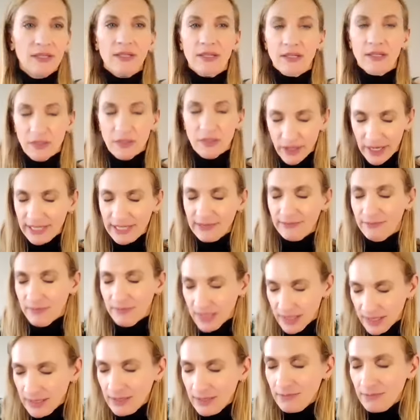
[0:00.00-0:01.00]
Yeah, like how
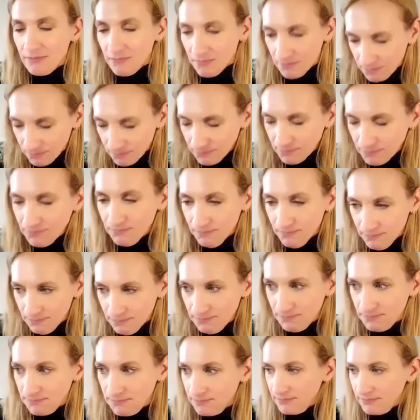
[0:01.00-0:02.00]
do I know I need to
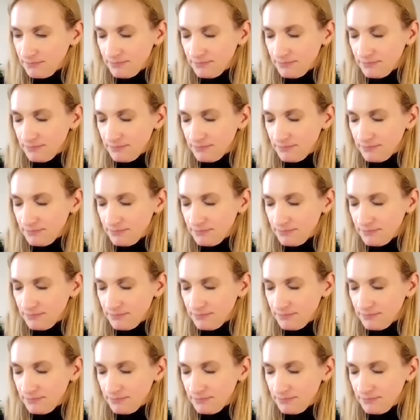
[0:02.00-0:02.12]
kind of